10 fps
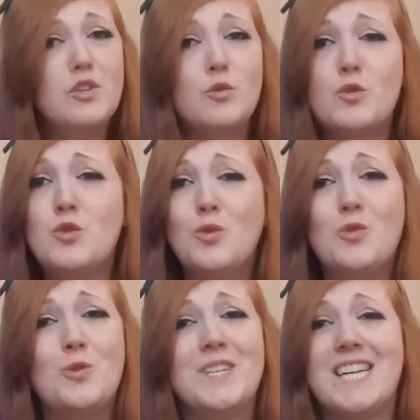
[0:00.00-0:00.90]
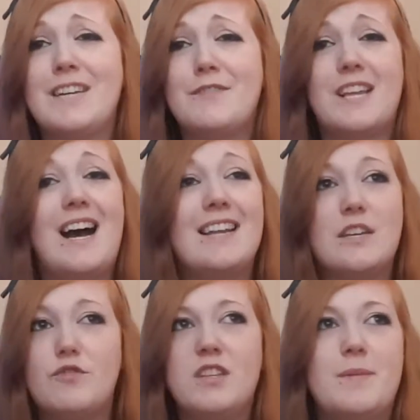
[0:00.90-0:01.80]
So excited for that. I
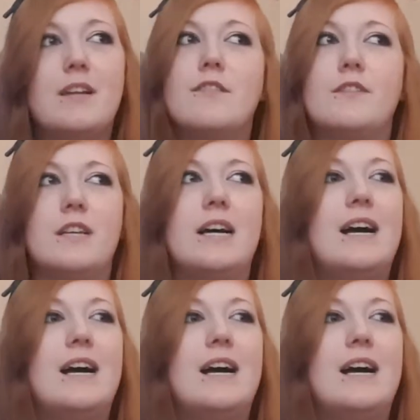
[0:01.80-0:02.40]
did read the manga for that,